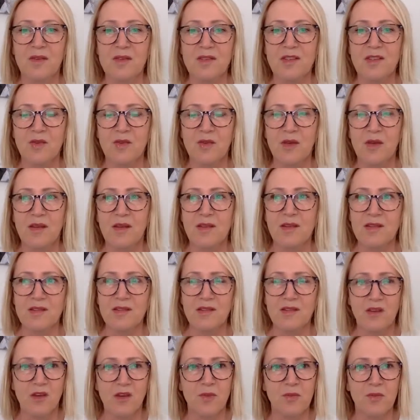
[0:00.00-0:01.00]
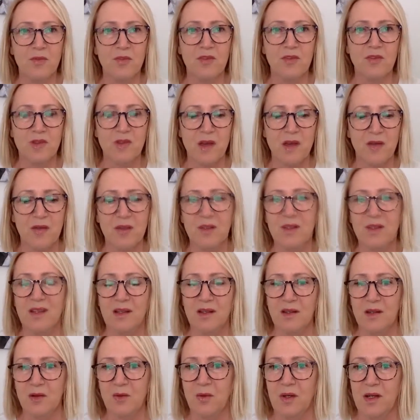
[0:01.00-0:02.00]
saw any scope to travel
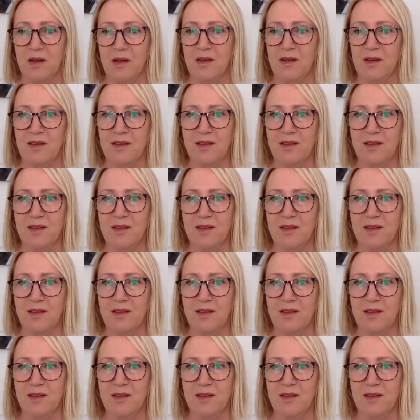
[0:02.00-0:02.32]
anywhere.